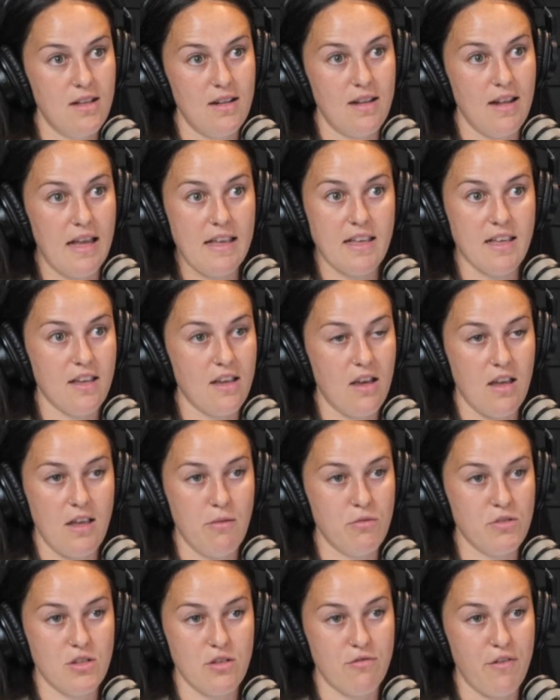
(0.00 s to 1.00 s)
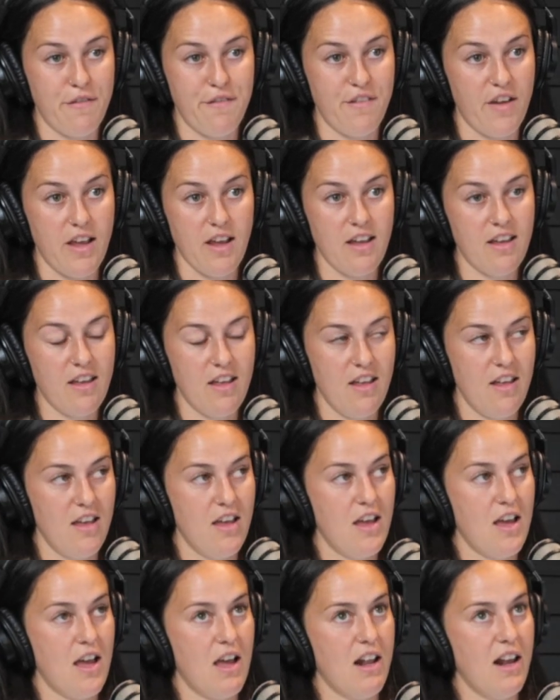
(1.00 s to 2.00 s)
Like, it was horrific.
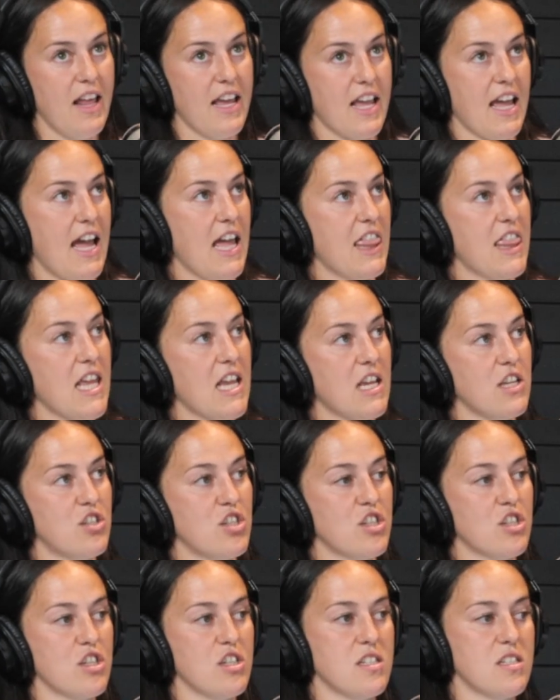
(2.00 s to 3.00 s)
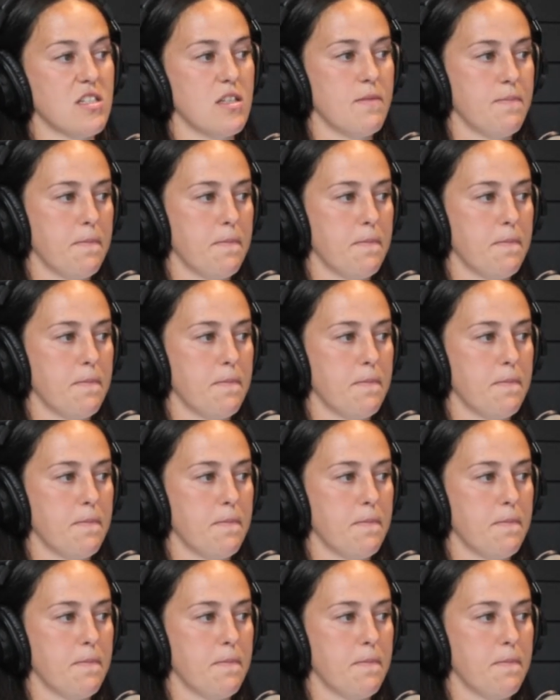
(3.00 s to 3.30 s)
Like, I think it's just because